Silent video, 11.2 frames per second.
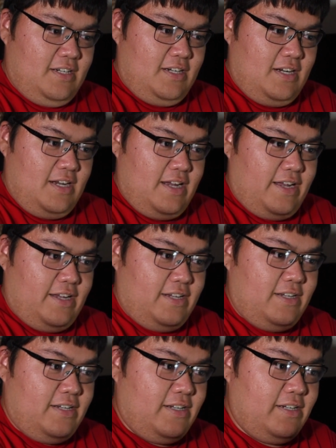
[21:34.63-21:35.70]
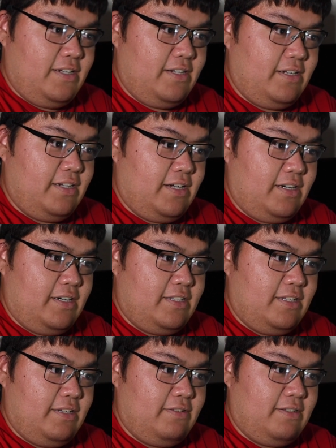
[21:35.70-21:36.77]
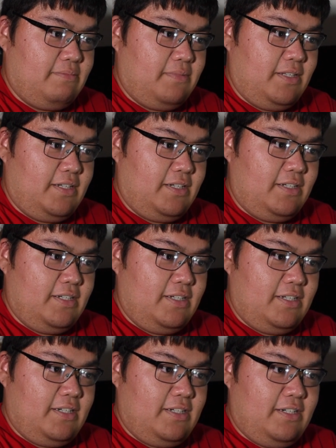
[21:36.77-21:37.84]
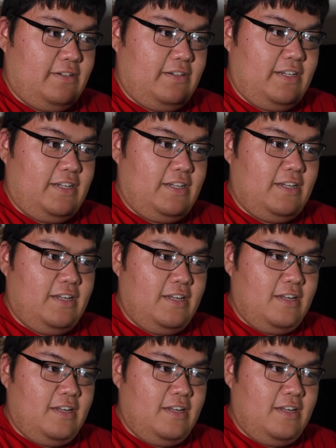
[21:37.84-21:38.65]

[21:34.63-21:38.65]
Alright, got ourselves something good going.